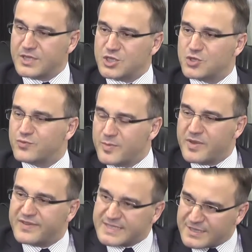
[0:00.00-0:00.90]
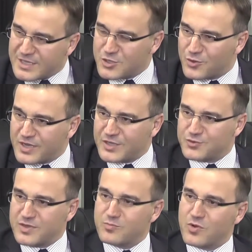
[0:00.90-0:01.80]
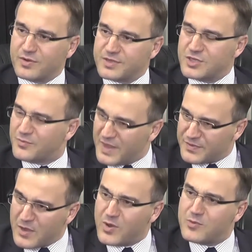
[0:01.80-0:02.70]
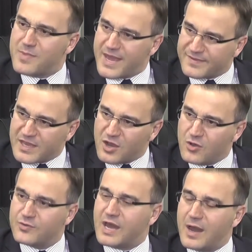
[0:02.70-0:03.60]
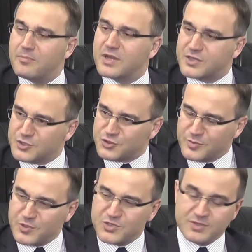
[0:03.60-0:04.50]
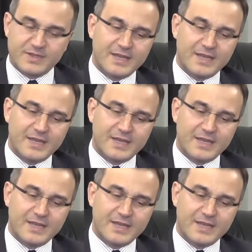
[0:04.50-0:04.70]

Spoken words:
Should we be visiting your country more? You know, they want to make their own humble contribution.